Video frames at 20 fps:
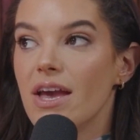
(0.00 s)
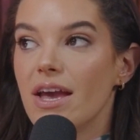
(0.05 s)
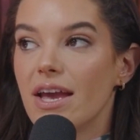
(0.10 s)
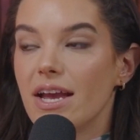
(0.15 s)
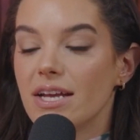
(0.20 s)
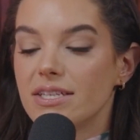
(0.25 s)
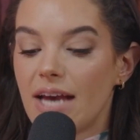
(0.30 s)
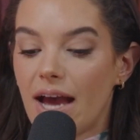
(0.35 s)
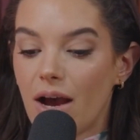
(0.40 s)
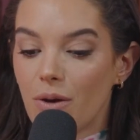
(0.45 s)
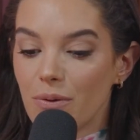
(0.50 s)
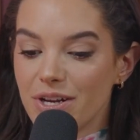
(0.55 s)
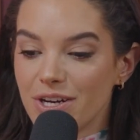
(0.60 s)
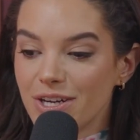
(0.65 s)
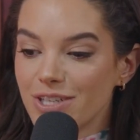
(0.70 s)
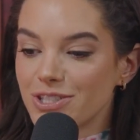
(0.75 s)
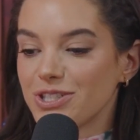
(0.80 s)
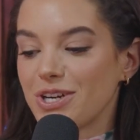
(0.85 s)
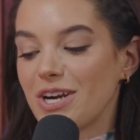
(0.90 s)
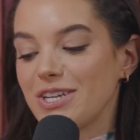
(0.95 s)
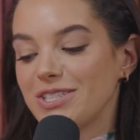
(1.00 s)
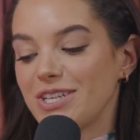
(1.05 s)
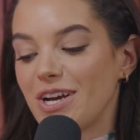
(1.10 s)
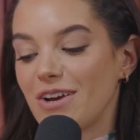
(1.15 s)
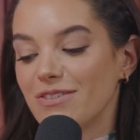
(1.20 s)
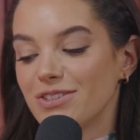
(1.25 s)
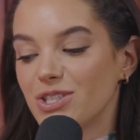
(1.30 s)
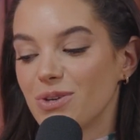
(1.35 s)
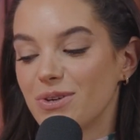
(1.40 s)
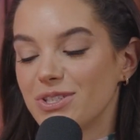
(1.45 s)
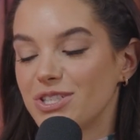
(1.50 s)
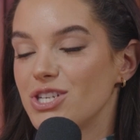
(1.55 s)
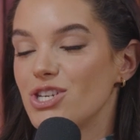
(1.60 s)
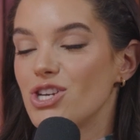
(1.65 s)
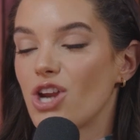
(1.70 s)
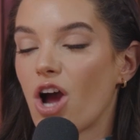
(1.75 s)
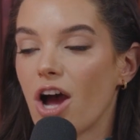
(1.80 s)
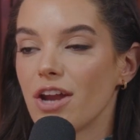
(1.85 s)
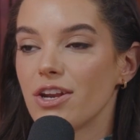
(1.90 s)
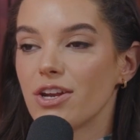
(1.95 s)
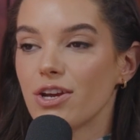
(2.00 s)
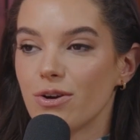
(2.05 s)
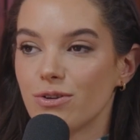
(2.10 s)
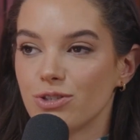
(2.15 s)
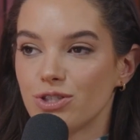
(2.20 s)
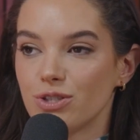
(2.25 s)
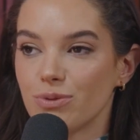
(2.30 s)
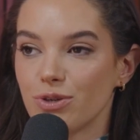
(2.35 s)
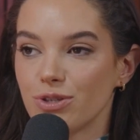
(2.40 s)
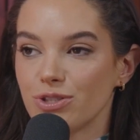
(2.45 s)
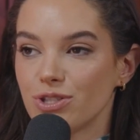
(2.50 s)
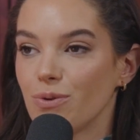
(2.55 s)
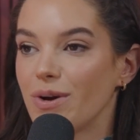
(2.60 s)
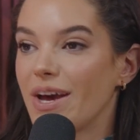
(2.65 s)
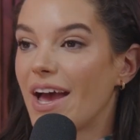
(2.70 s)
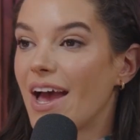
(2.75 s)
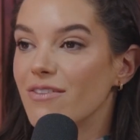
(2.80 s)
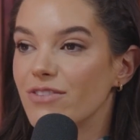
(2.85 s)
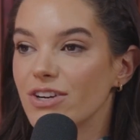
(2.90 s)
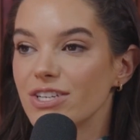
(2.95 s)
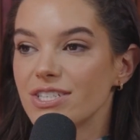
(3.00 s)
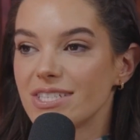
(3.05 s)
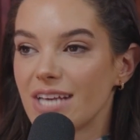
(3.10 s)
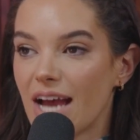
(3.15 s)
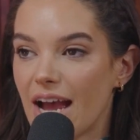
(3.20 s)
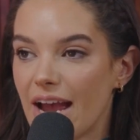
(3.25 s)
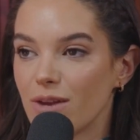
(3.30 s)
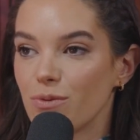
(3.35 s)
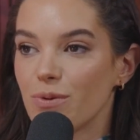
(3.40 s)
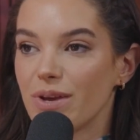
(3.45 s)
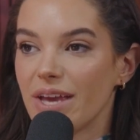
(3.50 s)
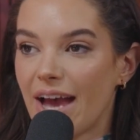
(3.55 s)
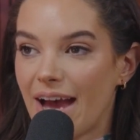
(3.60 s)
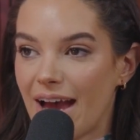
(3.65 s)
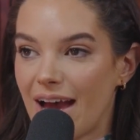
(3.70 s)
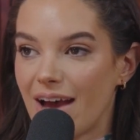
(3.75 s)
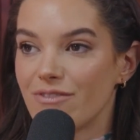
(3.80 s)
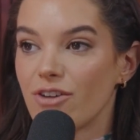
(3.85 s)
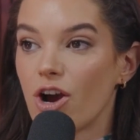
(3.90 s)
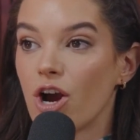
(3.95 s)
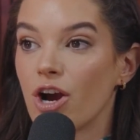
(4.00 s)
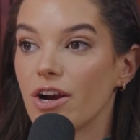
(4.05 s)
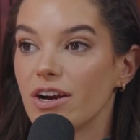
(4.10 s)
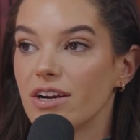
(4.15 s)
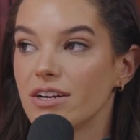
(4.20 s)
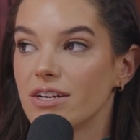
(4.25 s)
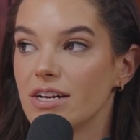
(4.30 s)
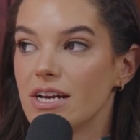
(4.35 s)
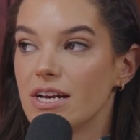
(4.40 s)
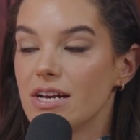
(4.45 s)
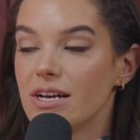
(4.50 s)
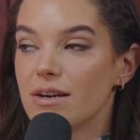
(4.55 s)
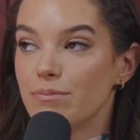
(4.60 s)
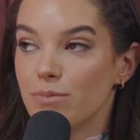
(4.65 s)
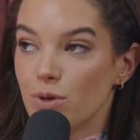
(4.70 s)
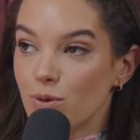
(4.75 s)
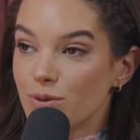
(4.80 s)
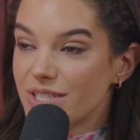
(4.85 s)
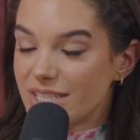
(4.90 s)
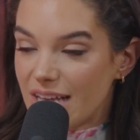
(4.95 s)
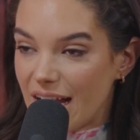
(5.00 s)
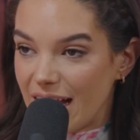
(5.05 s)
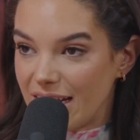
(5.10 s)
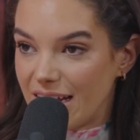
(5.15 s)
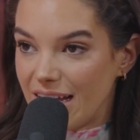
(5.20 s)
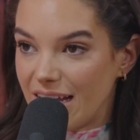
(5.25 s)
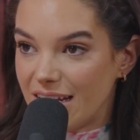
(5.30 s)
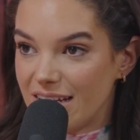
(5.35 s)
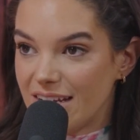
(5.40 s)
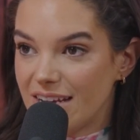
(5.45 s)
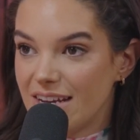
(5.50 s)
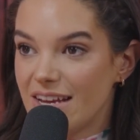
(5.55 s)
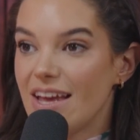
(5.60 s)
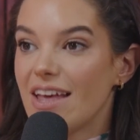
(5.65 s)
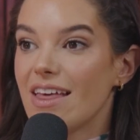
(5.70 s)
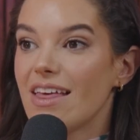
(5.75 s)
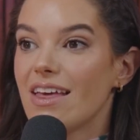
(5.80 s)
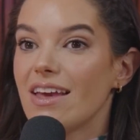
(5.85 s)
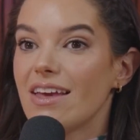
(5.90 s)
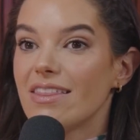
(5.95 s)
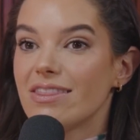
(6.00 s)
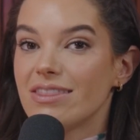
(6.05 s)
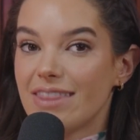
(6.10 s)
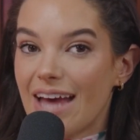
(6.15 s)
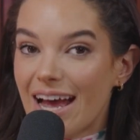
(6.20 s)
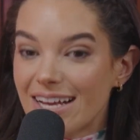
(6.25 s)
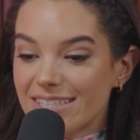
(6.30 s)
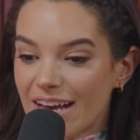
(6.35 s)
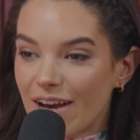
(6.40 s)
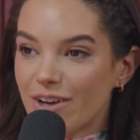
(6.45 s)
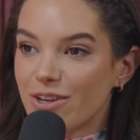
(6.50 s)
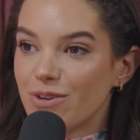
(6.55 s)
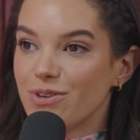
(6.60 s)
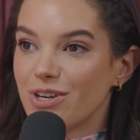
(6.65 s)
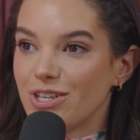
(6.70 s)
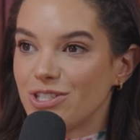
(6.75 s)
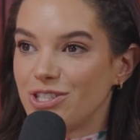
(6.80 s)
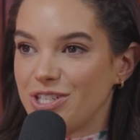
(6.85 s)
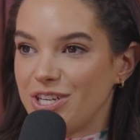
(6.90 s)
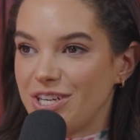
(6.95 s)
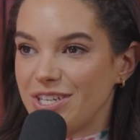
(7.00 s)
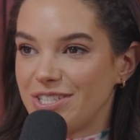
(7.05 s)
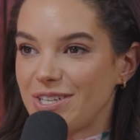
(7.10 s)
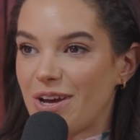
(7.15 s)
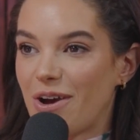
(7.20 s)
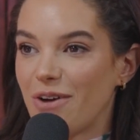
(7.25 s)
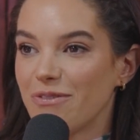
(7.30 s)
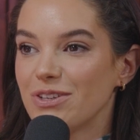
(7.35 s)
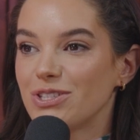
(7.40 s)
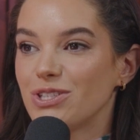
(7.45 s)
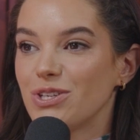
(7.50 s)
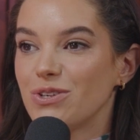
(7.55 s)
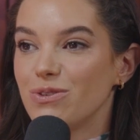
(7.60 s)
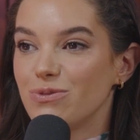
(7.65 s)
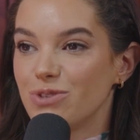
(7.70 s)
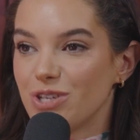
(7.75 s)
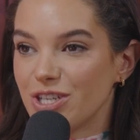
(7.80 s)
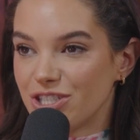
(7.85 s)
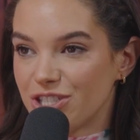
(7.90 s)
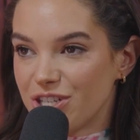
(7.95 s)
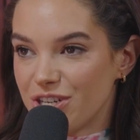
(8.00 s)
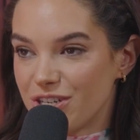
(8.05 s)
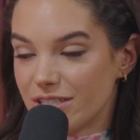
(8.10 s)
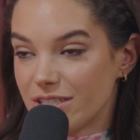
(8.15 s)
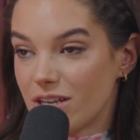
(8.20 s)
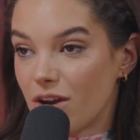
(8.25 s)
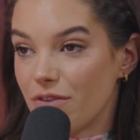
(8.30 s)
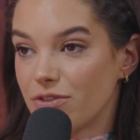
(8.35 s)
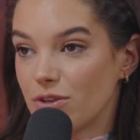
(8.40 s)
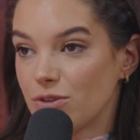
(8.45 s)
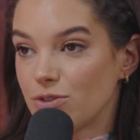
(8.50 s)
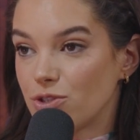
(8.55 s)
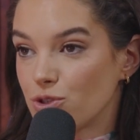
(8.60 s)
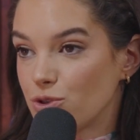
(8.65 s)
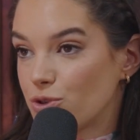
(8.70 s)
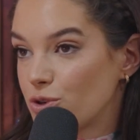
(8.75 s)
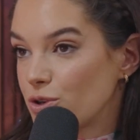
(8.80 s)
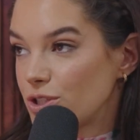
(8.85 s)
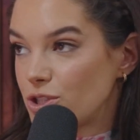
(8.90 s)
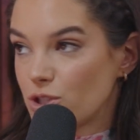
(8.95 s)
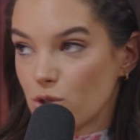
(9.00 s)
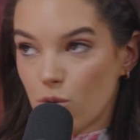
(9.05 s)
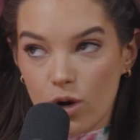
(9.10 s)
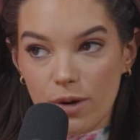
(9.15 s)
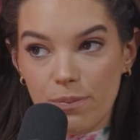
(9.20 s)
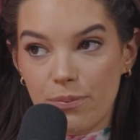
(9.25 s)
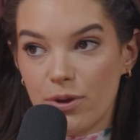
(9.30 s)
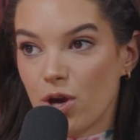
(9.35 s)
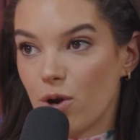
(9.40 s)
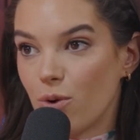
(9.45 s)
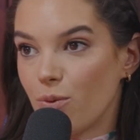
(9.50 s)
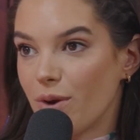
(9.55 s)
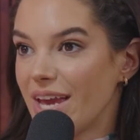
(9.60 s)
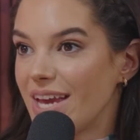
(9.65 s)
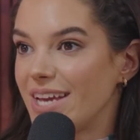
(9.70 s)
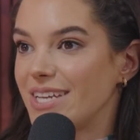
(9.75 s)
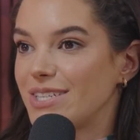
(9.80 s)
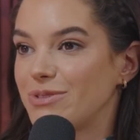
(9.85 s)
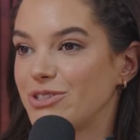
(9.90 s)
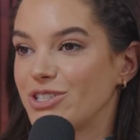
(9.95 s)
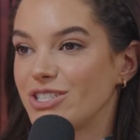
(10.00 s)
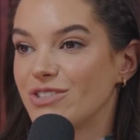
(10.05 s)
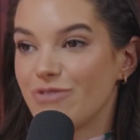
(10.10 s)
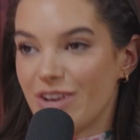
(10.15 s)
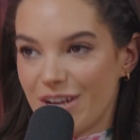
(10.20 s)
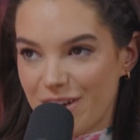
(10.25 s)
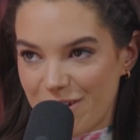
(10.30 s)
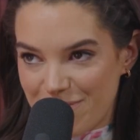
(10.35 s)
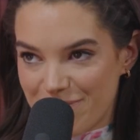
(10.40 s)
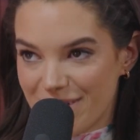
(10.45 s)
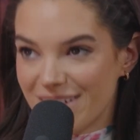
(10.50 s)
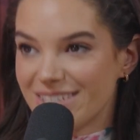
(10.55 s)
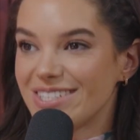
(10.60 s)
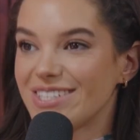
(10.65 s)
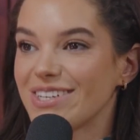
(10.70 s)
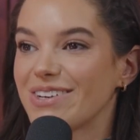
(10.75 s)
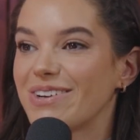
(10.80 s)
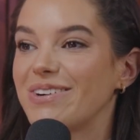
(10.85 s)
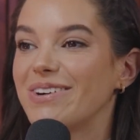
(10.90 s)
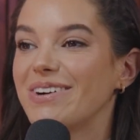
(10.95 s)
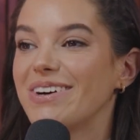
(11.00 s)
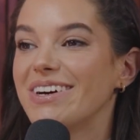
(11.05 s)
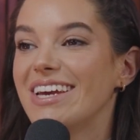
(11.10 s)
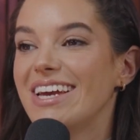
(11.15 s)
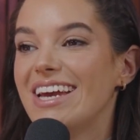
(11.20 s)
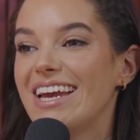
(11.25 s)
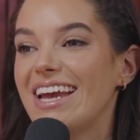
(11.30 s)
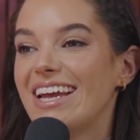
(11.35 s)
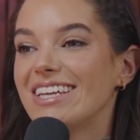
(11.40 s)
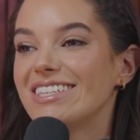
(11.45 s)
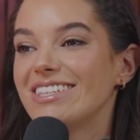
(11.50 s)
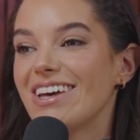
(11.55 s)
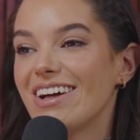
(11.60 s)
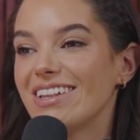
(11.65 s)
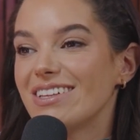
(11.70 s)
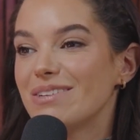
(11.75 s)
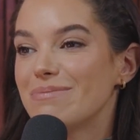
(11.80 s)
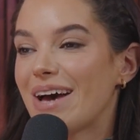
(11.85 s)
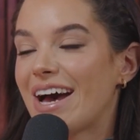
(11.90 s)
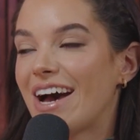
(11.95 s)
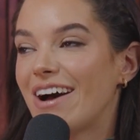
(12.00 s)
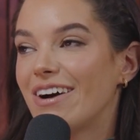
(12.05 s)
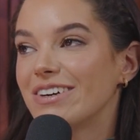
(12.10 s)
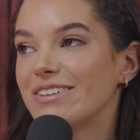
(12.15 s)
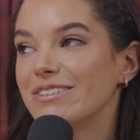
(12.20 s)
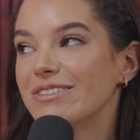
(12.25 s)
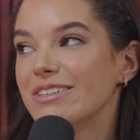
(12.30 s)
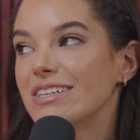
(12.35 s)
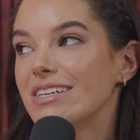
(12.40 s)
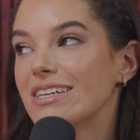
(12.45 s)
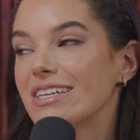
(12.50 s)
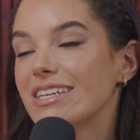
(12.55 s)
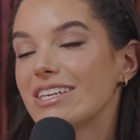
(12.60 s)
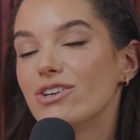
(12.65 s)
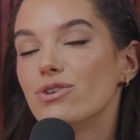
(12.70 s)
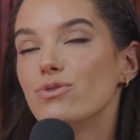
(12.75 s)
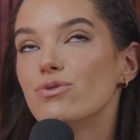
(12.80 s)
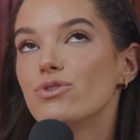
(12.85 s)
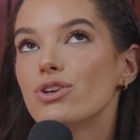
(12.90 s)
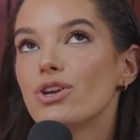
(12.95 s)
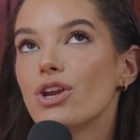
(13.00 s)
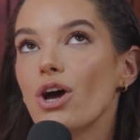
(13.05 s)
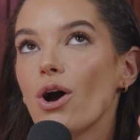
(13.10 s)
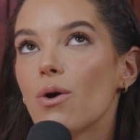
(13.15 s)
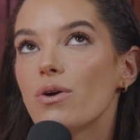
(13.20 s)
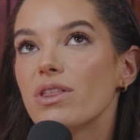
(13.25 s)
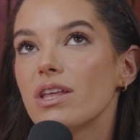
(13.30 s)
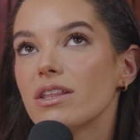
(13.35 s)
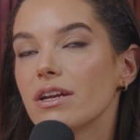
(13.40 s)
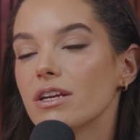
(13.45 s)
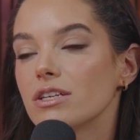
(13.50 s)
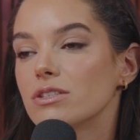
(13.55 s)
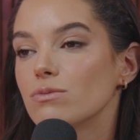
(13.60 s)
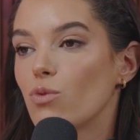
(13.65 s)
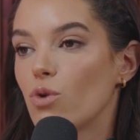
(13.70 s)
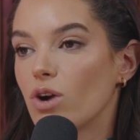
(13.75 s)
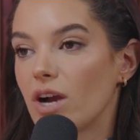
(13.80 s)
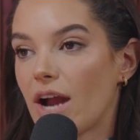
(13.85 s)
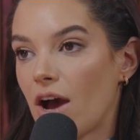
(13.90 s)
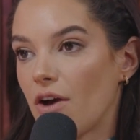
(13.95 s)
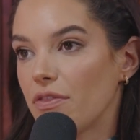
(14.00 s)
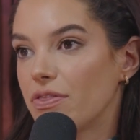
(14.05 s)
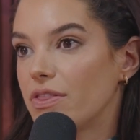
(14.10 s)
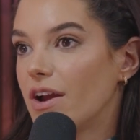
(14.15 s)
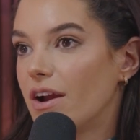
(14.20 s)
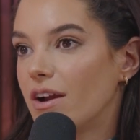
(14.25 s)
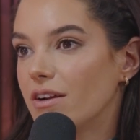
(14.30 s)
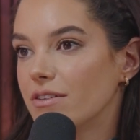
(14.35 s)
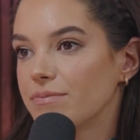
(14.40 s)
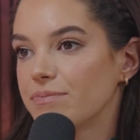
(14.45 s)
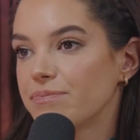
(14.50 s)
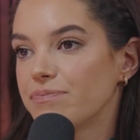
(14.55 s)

It's how we nurture ourselves. So it's a non-negotiable. So whatever sign we have our moon sign in, that's how you nurture yourself. So you nurture yourself through Scorpio ways, which is very mystical. It's all about, you know that there's more out there.